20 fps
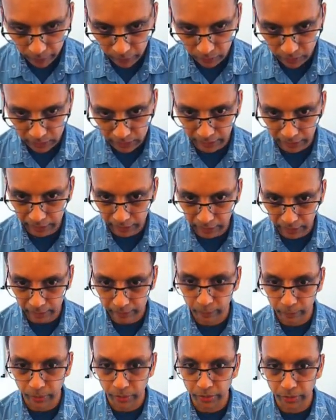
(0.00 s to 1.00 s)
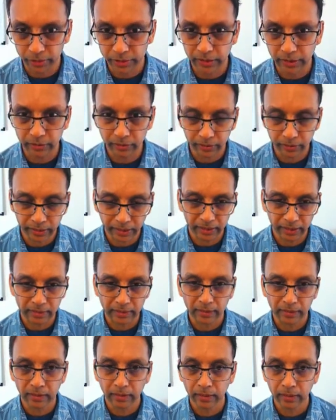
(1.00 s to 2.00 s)
using tilt brush, and you
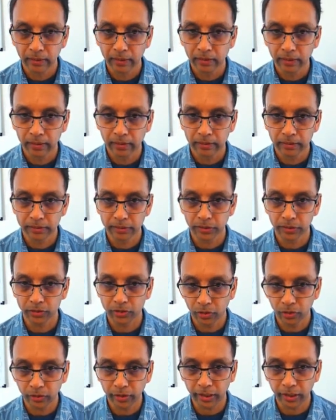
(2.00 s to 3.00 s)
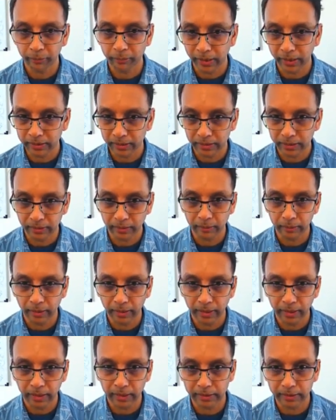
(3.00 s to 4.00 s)
can, just looking at
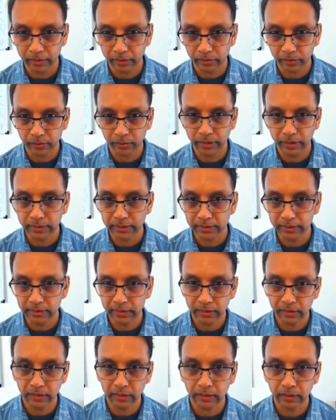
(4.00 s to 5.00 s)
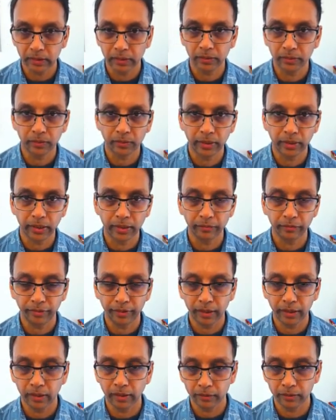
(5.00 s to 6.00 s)
it already see, get a
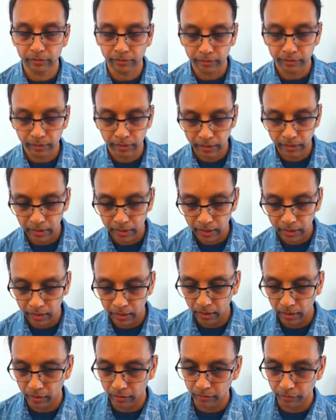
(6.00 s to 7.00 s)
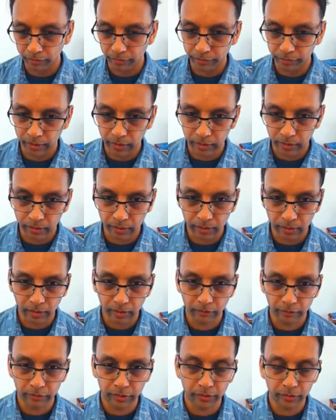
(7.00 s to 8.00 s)
feel of
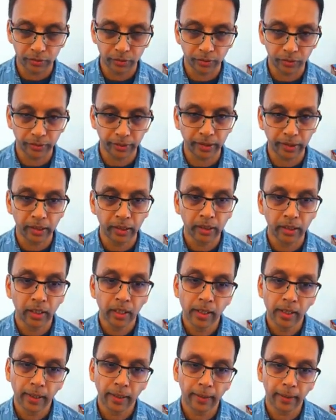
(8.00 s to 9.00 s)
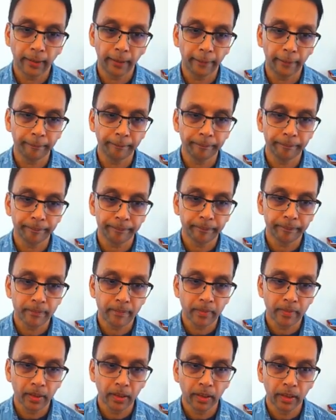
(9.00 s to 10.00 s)
the drawing. But
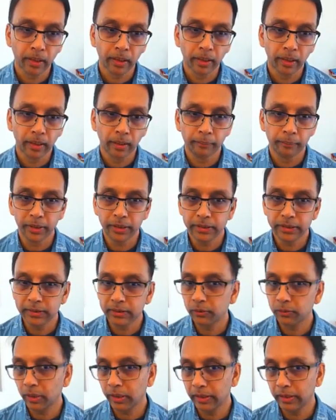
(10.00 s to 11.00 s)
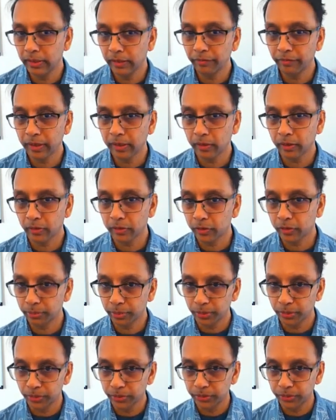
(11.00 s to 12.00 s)
it's quite difficult to
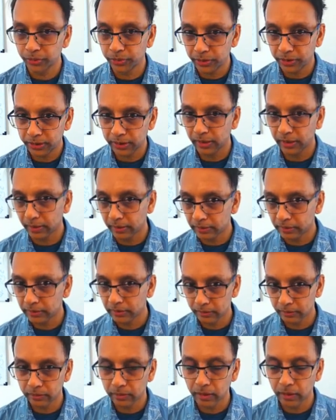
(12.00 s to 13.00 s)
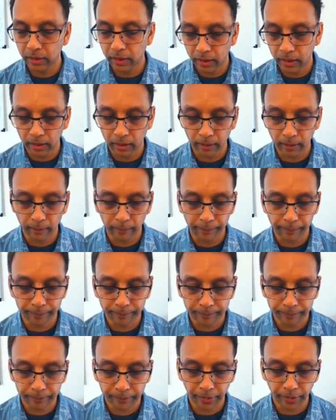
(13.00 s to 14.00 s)
produce this,
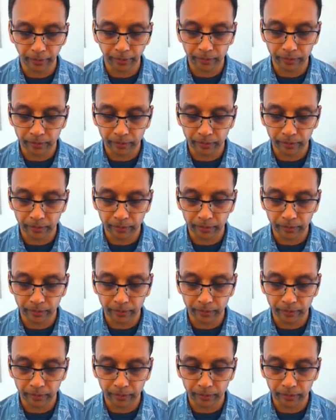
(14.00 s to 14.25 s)
in a